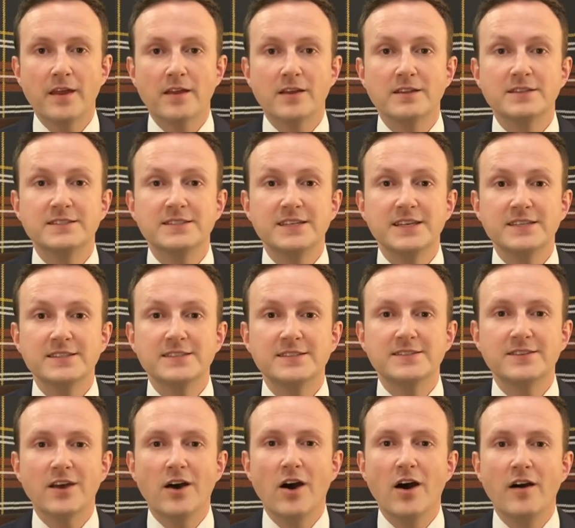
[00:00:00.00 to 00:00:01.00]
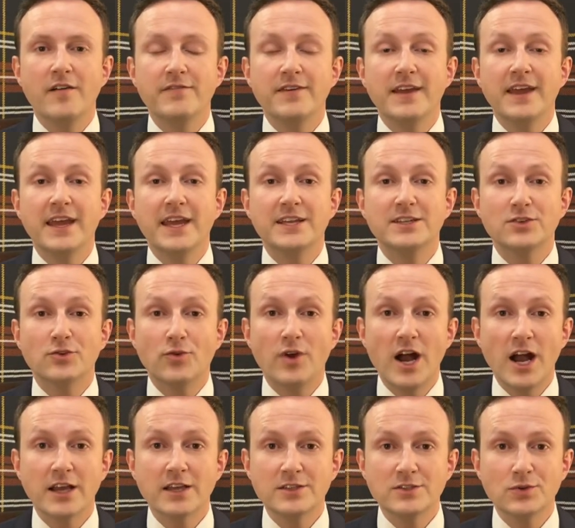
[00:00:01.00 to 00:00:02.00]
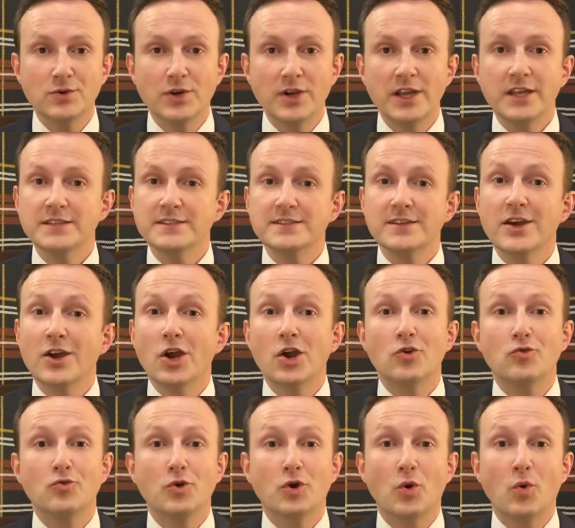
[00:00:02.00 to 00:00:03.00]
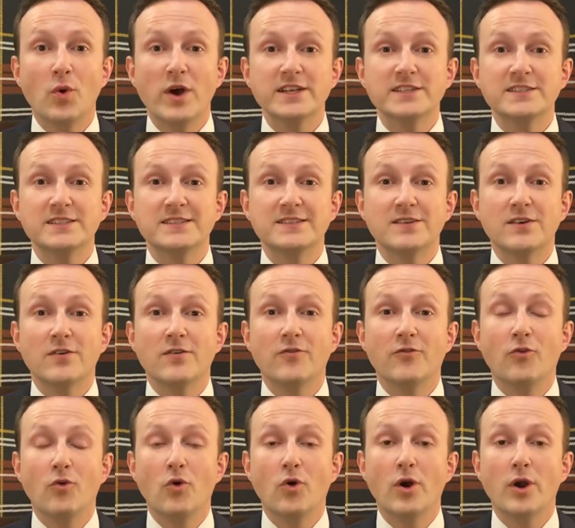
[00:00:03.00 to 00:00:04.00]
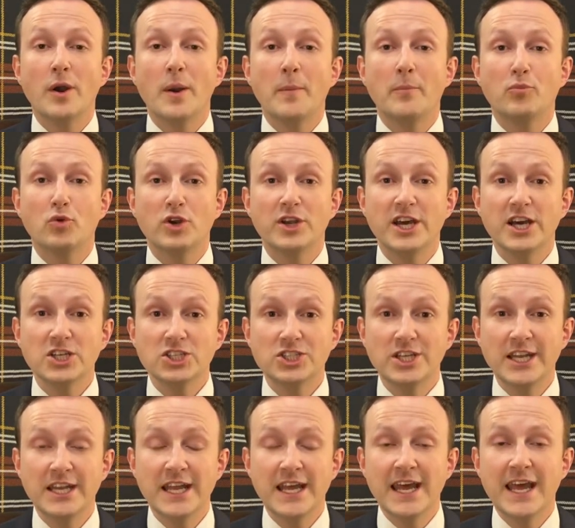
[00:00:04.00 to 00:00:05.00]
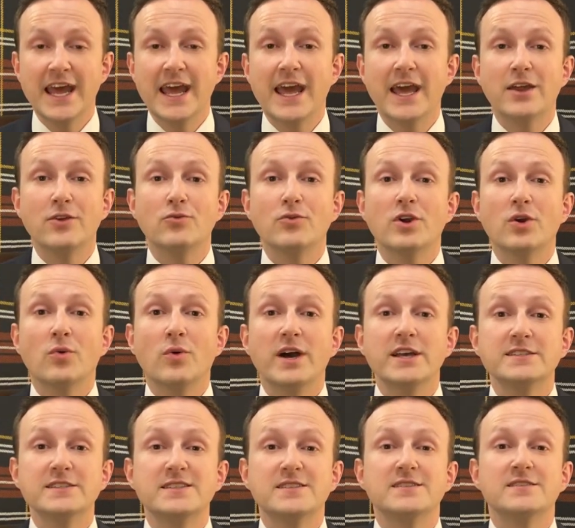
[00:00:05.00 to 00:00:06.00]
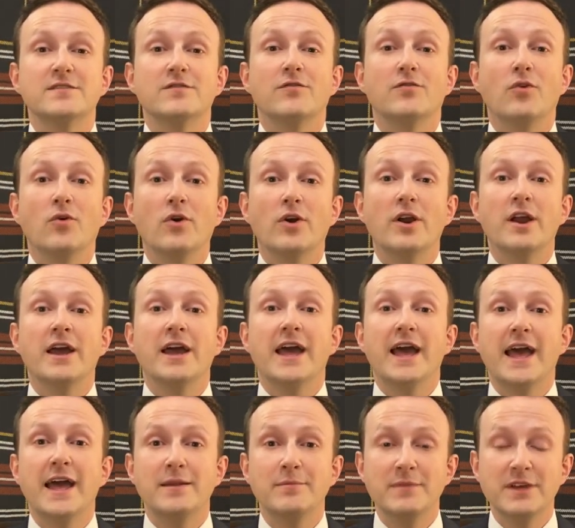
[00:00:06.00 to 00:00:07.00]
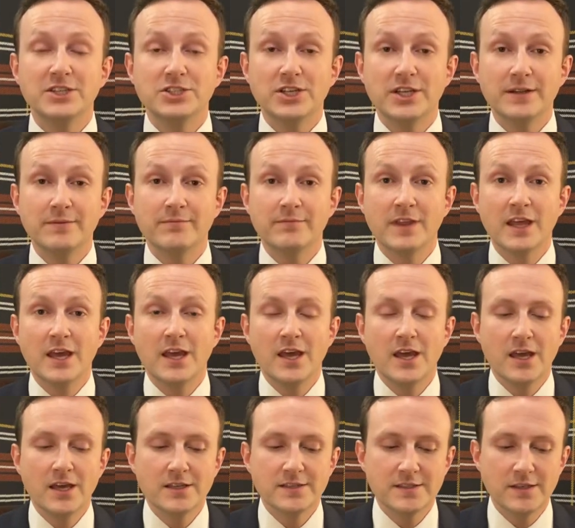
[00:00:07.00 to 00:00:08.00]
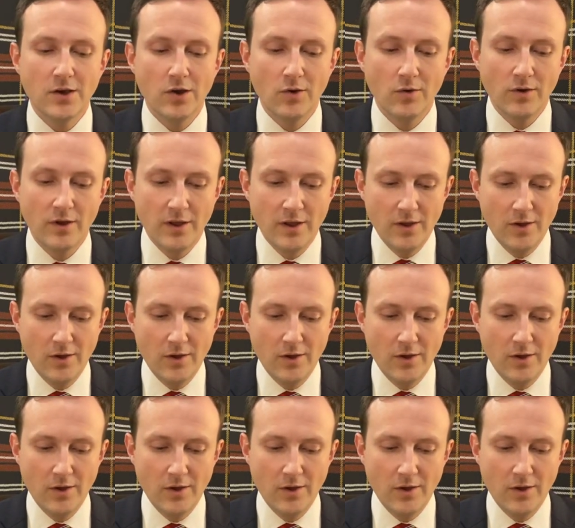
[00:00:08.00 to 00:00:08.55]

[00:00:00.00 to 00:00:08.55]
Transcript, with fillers: consists of interrogatories, requests for production, and requests for admission. So